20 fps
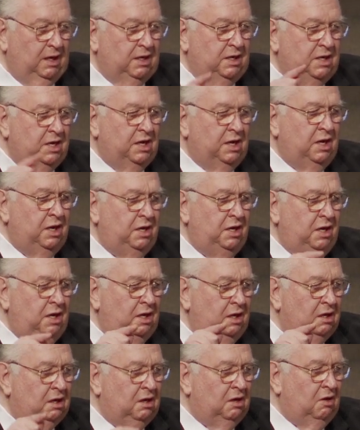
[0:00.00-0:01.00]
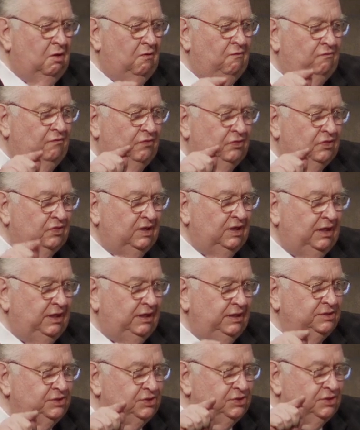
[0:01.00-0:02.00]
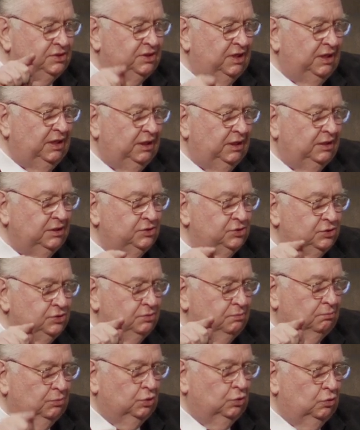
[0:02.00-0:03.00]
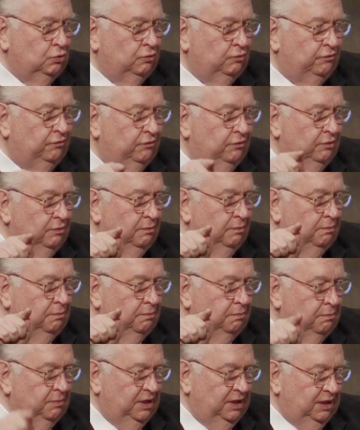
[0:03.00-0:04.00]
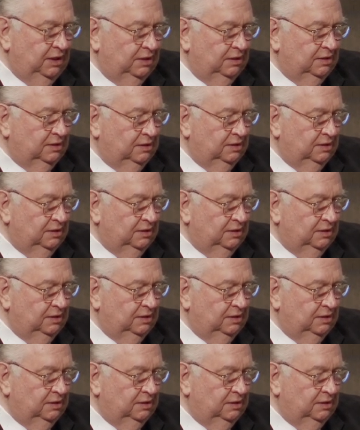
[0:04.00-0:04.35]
None of these things move me.